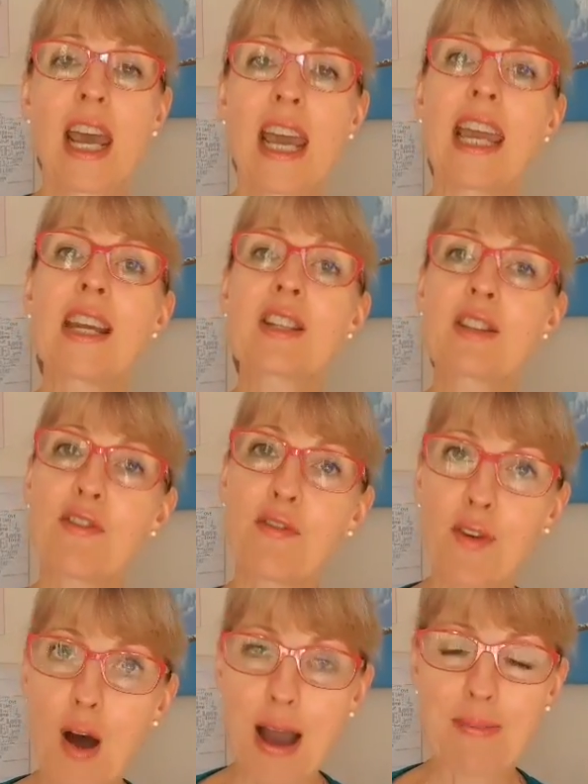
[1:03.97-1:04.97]
It's the
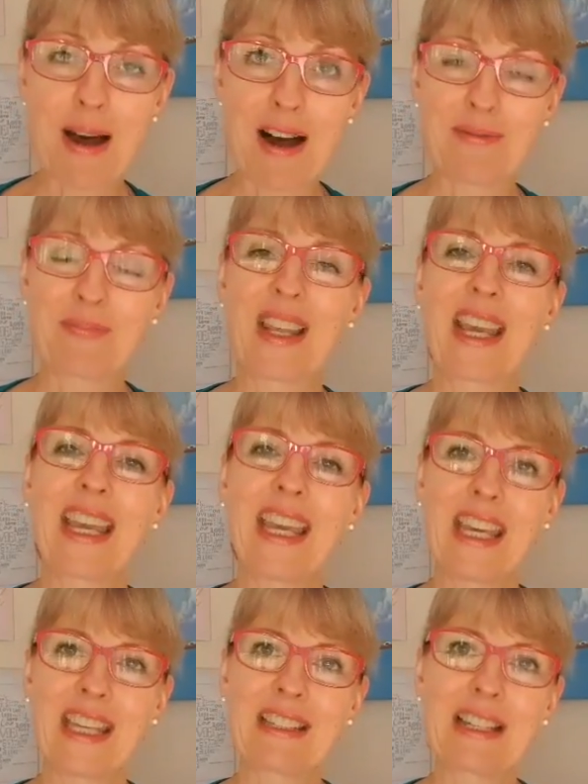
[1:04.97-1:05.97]
fibre
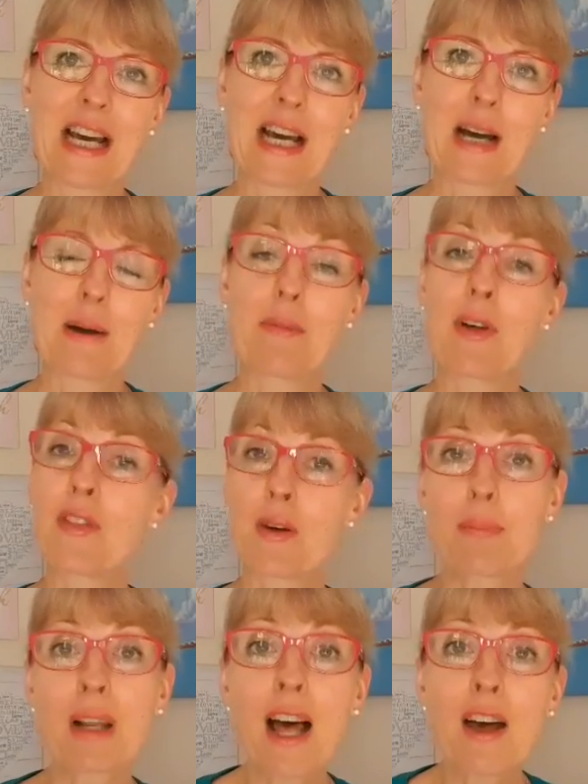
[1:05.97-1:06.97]
in the
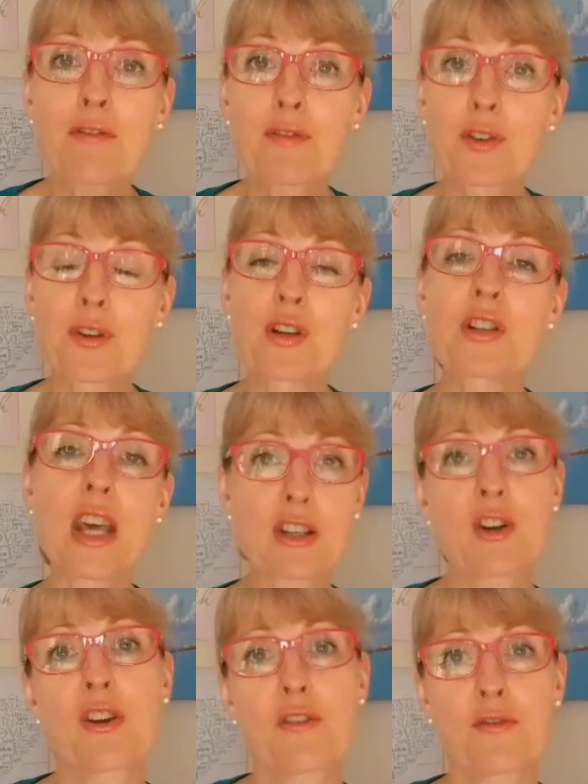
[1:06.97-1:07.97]
plant foods that's
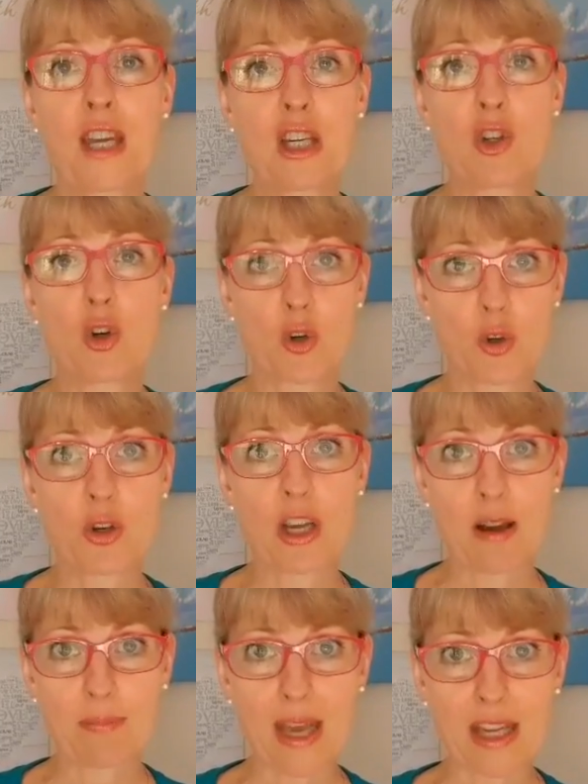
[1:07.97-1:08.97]
going to feed your good
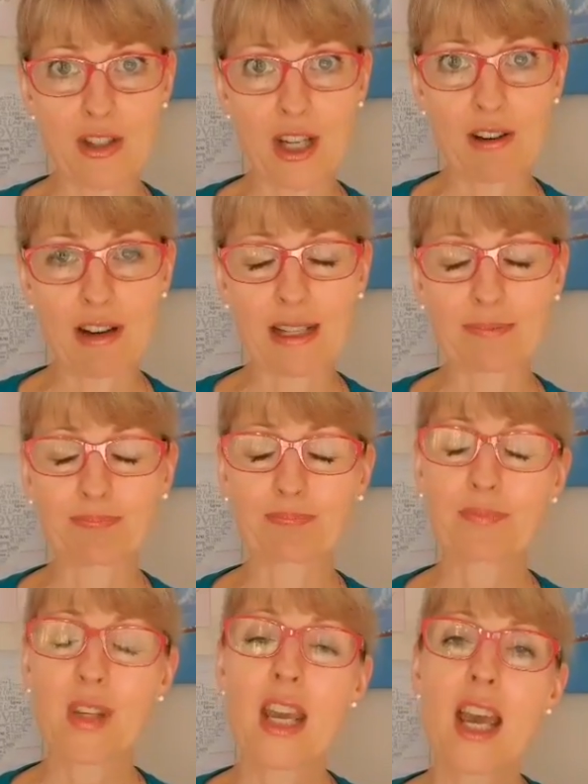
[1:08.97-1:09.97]
gut bacteria.
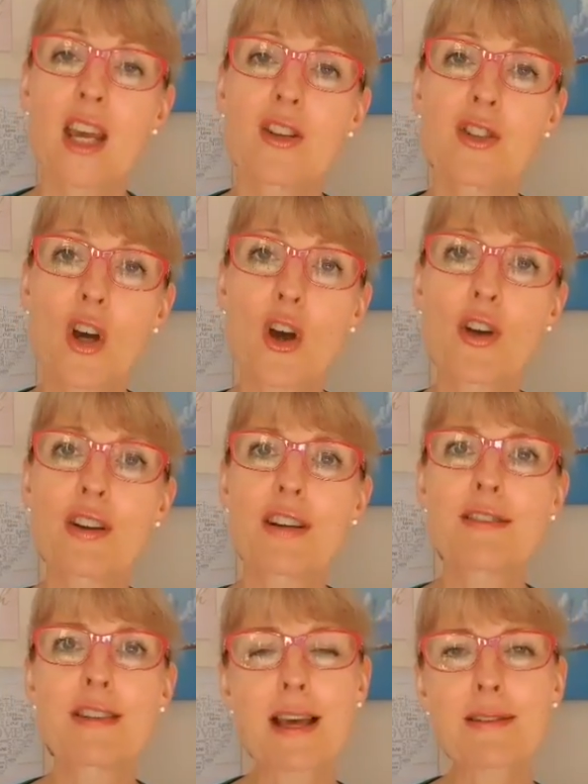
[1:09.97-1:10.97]
So
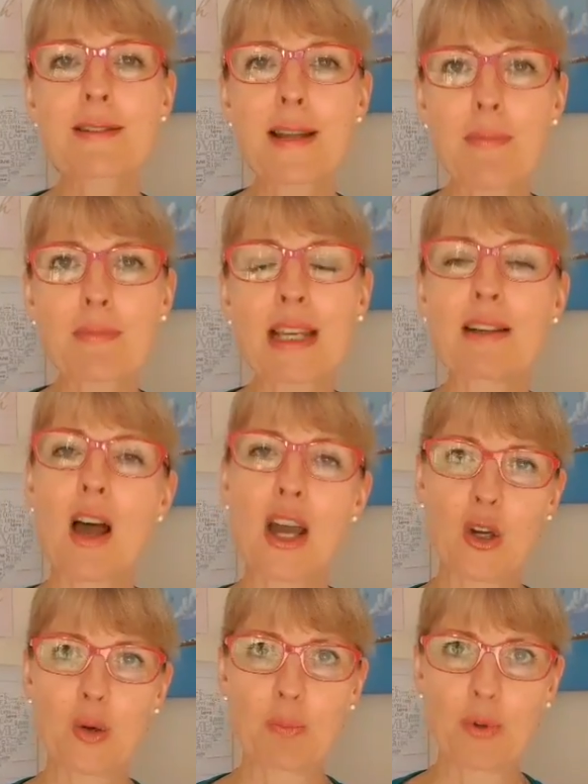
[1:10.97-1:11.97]
does something
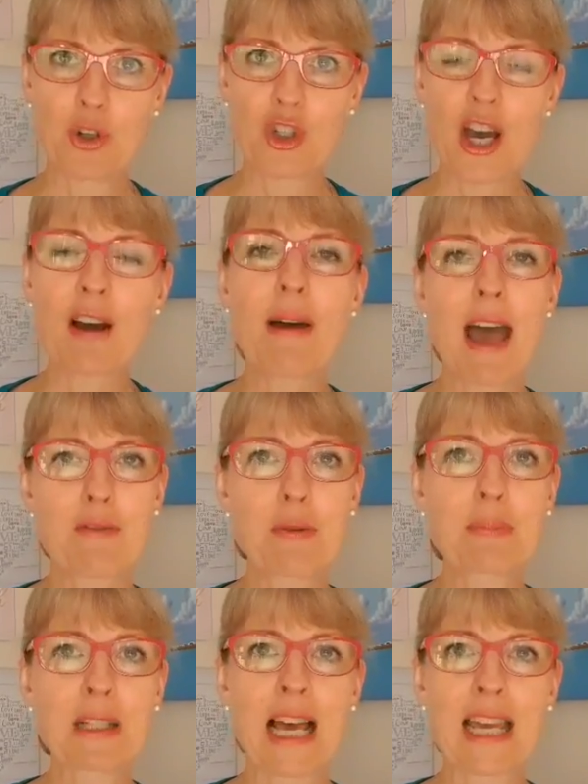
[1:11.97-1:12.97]
like kombucha have a
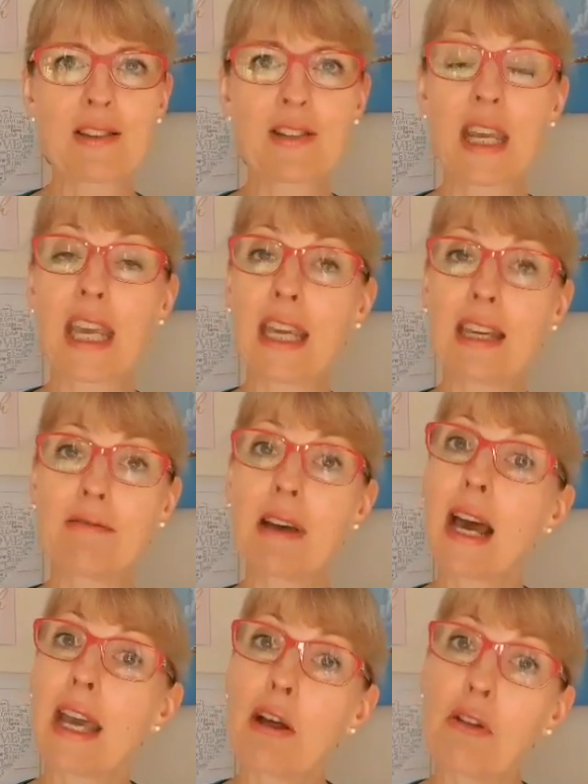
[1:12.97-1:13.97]
place in
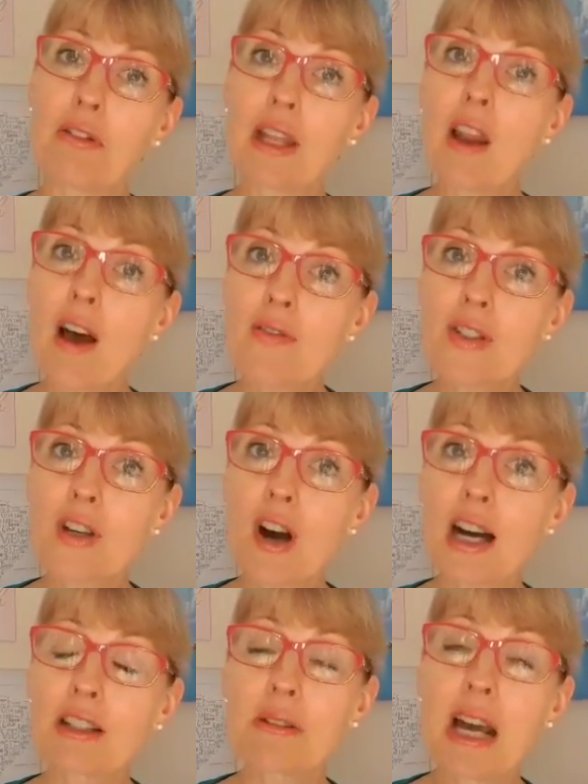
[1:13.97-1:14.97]
a healthy
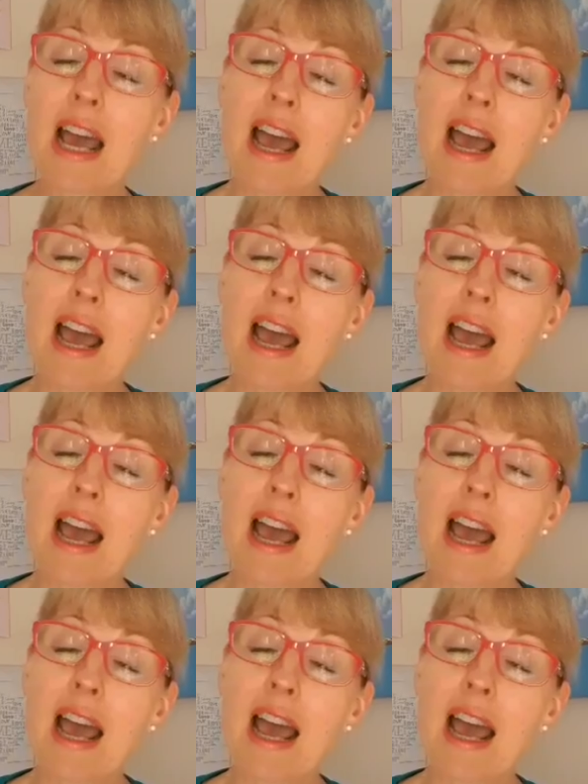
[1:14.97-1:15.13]
lifestyle?